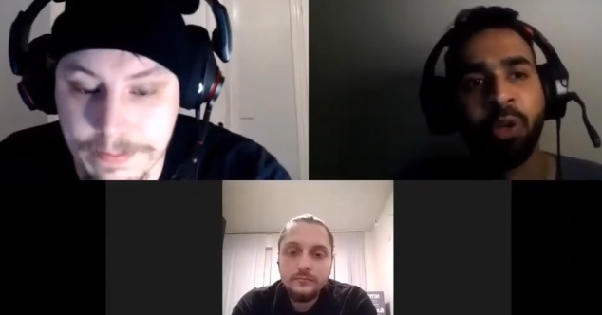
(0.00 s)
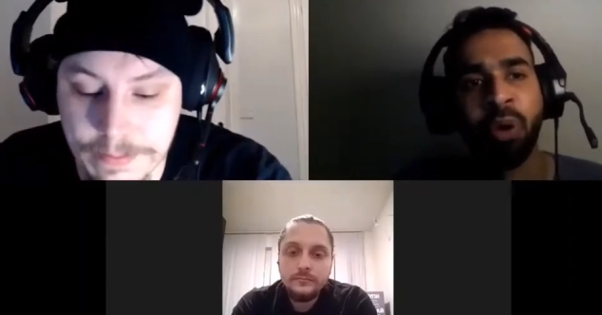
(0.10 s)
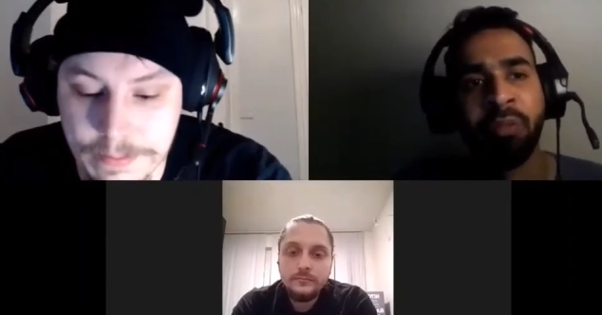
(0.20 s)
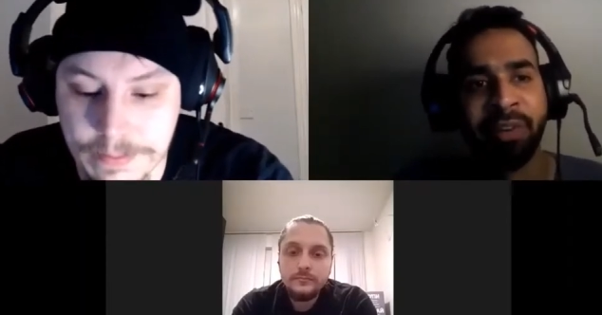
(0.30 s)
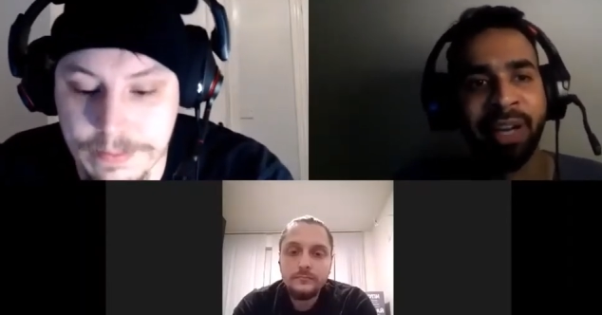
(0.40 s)
Speaker 1: you
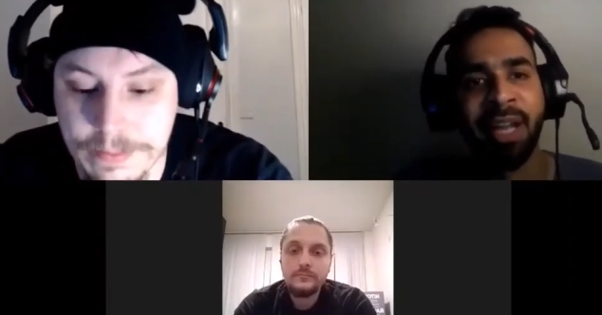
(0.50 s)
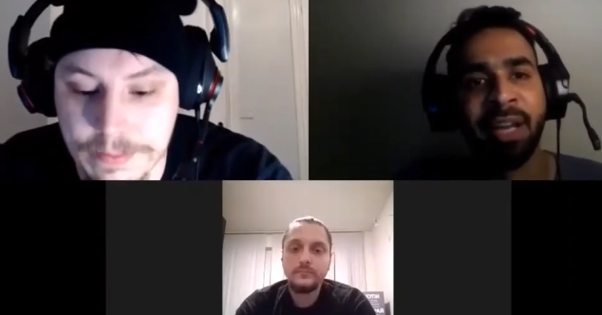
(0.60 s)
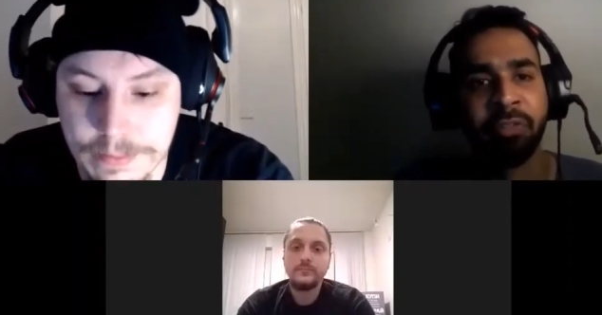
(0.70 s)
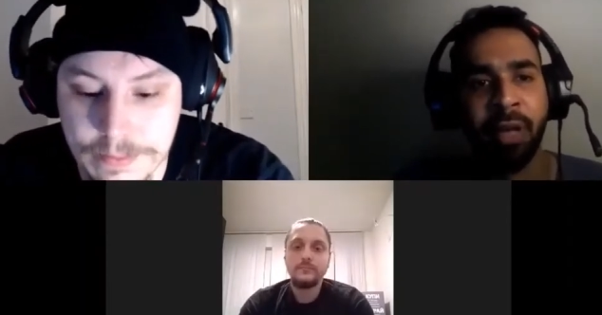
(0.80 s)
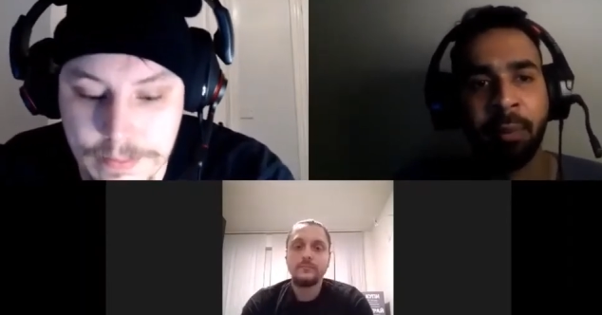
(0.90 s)
need to have
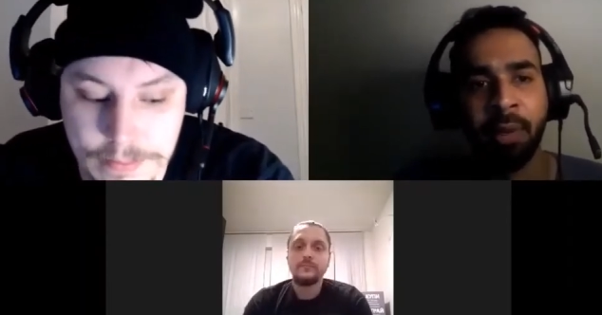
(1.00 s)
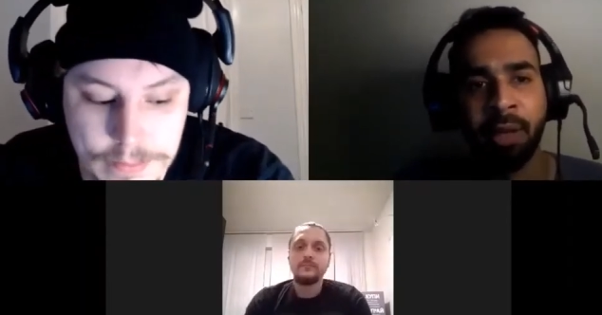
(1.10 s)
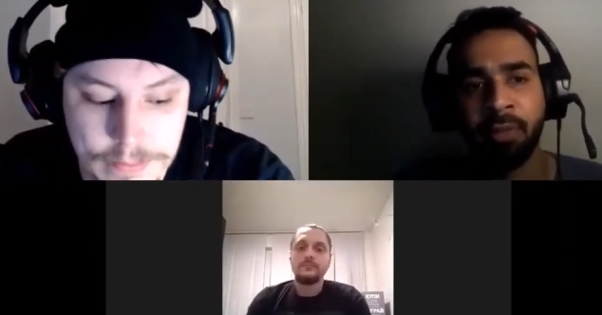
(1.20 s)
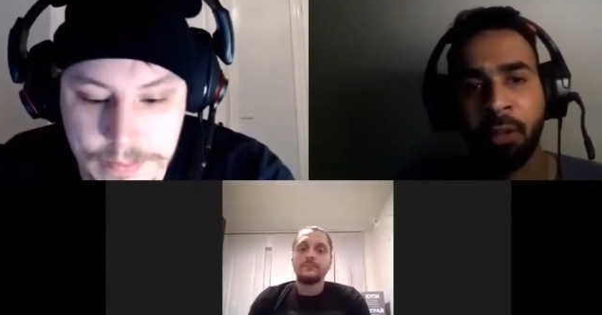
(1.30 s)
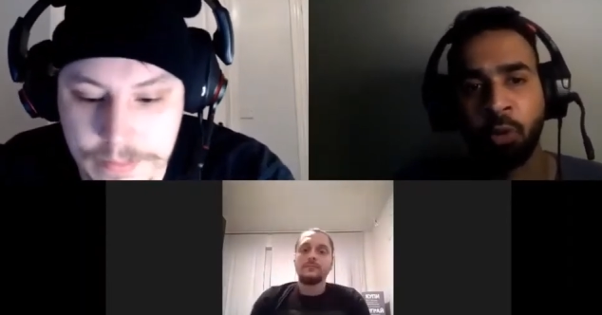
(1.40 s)
deadlines,
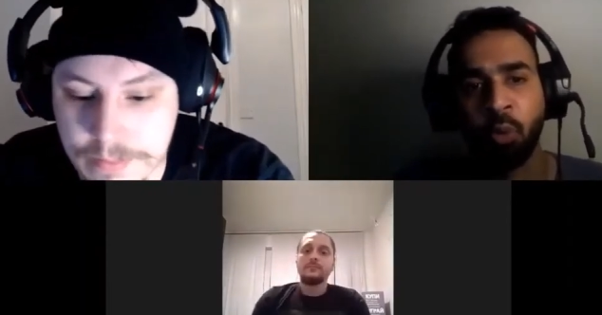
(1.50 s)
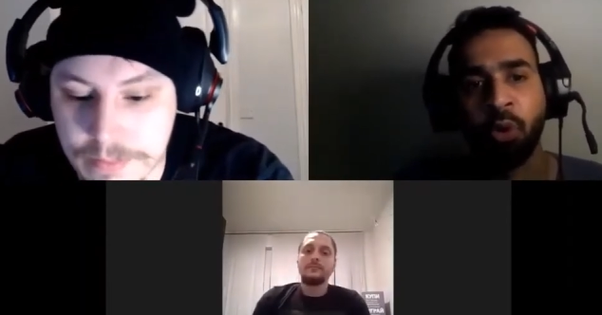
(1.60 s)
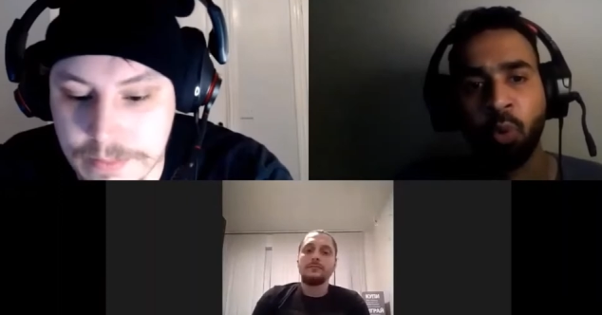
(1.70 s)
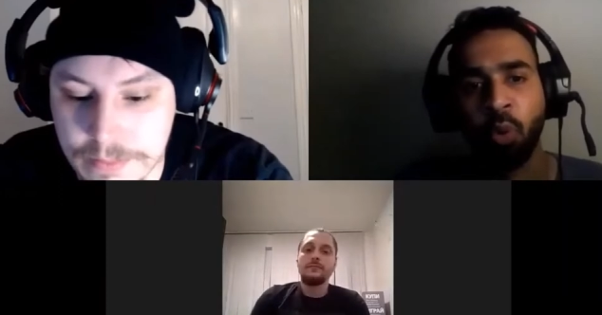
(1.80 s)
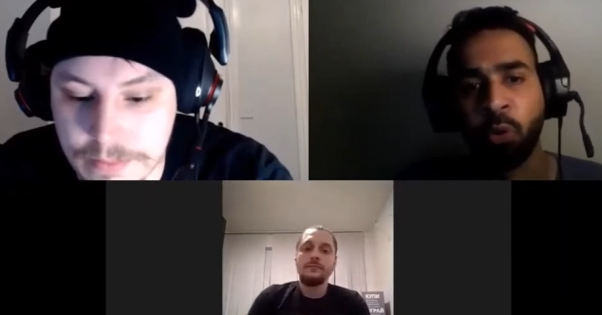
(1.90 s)
timelines as
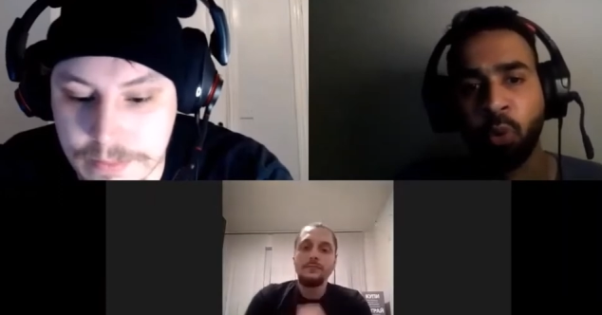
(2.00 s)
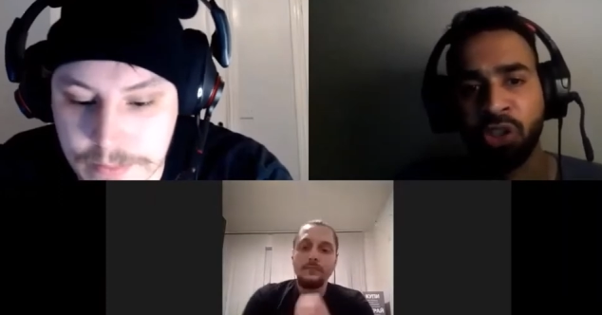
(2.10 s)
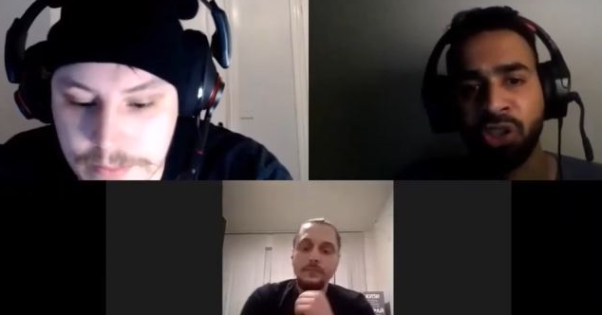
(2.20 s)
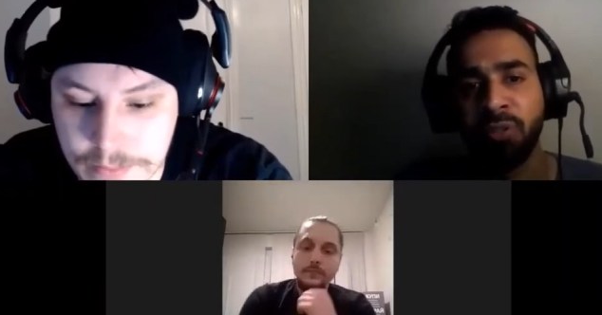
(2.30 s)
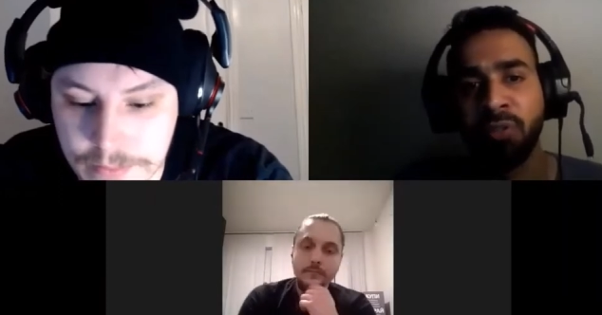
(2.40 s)
to what you want
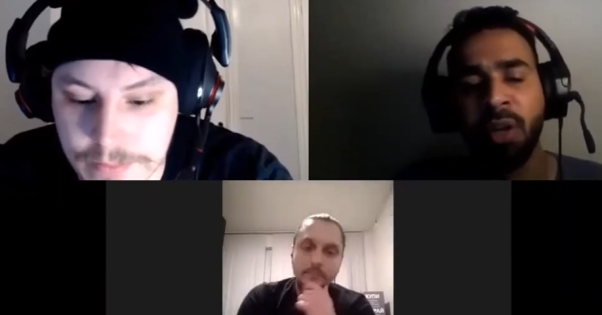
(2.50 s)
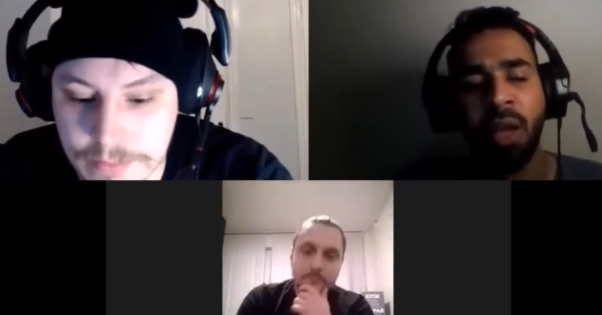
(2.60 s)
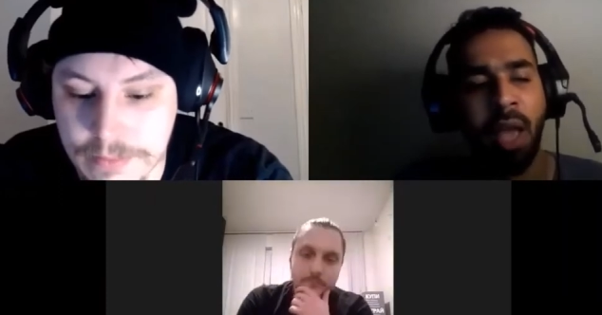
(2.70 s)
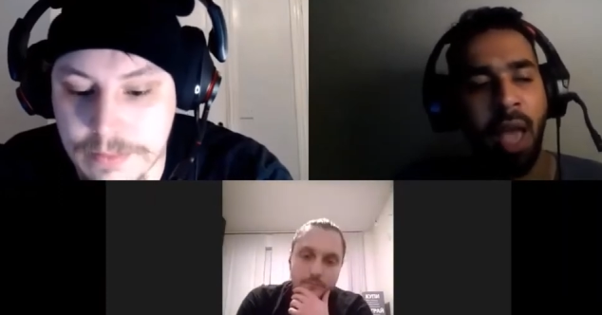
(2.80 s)
to achieve.